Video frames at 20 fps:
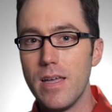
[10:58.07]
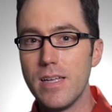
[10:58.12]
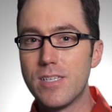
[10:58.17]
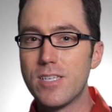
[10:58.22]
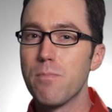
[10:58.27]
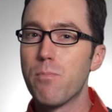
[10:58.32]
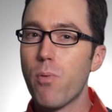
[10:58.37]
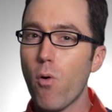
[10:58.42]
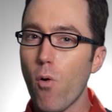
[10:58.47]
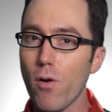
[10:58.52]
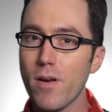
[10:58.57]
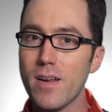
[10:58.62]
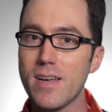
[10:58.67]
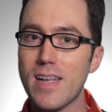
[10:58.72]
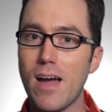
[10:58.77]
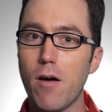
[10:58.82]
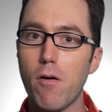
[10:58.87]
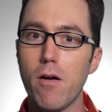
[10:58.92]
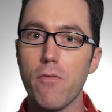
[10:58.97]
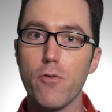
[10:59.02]
It's
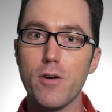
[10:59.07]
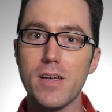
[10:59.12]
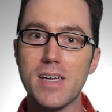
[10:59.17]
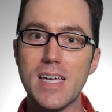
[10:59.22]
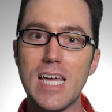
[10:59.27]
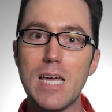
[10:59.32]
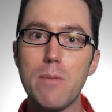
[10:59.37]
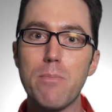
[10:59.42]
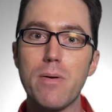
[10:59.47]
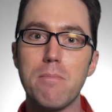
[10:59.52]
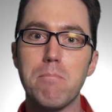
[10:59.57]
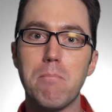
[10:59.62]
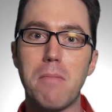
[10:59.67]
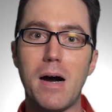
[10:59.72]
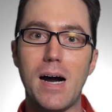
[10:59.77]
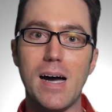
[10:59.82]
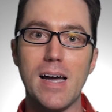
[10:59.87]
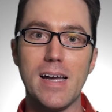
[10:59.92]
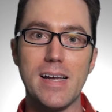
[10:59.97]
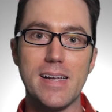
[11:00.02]
important, however, to keep in
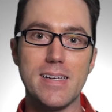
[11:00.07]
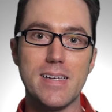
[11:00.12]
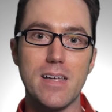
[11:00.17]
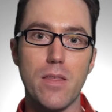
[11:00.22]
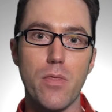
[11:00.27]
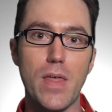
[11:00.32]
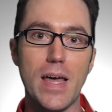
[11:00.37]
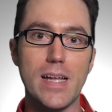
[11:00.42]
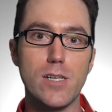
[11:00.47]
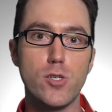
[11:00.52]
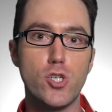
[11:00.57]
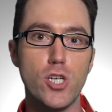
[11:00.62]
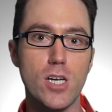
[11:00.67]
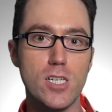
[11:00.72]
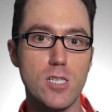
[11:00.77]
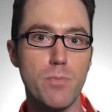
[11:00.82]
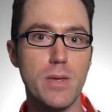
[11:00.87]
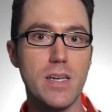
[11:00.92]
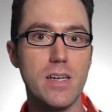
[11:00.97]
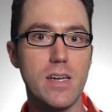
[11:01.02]
mind that
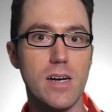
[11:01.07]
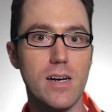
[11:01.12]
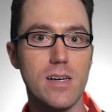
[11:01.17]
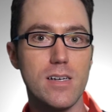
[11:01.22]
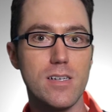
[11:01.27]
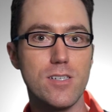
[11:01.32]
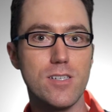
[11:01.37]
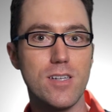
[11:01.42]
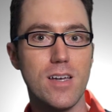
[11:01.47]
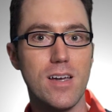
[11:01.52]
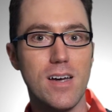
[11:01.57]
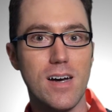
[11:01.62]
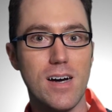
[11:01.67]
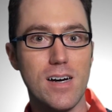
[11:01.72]
just because